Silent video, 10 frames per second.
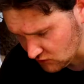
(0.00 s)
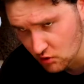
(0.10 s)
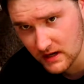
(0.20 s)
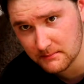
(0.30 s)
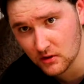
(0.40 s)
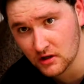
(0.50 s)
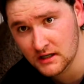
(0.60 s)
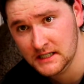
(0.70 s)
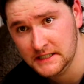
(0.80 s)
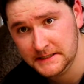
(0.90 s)
Red
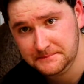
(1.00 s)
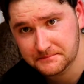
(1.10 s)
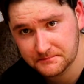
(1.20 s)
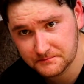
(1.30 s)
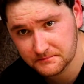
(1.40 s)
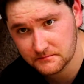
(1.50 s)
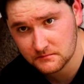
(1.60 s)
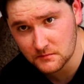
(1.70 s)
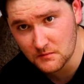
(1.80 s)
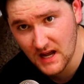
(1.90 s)
Bull,
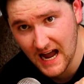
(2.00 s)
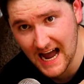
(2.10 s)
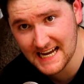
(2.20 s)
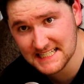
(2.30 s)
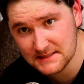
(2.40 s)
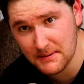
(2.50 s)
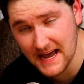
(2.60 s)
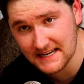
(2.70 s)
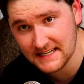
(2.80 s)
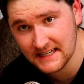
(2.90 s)
I
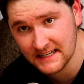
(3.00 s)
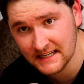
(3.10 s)
expect